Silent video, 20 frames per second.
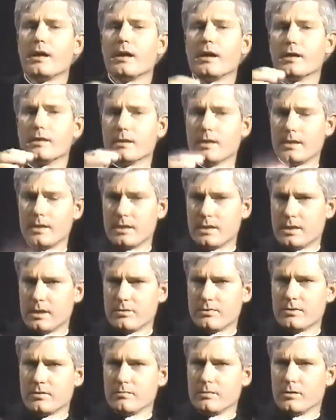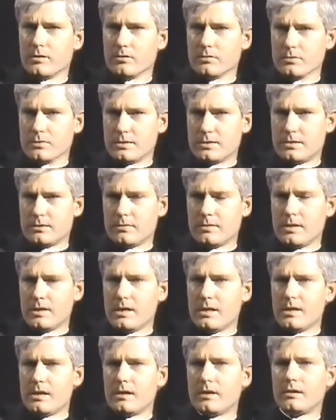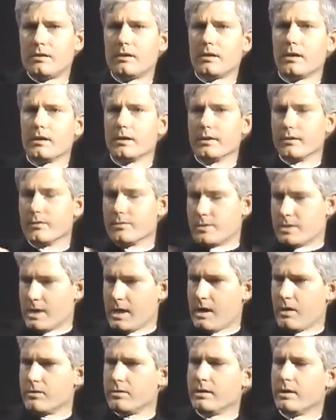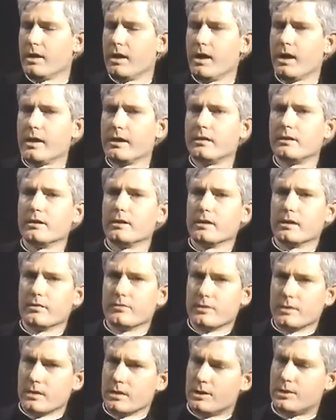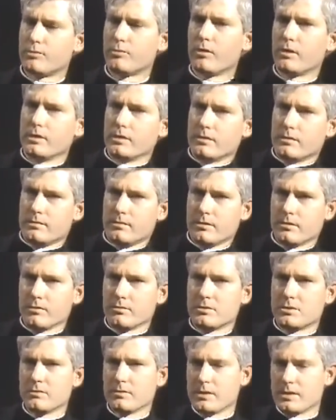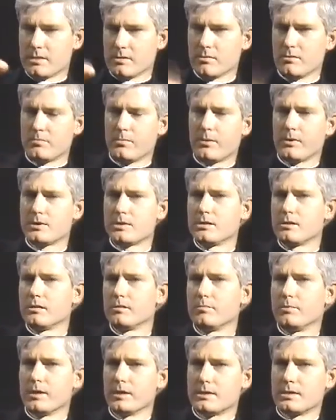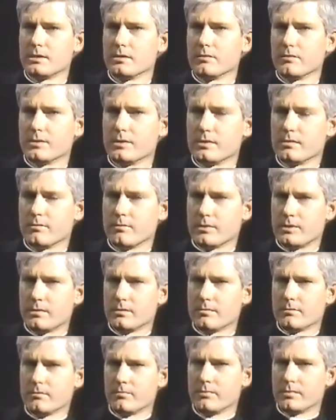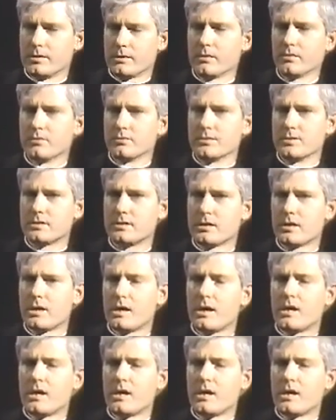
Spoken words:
And then he gives him the host. Mm-hmm. And he goes down the line and gives each one the host with his own personal blessing with the host.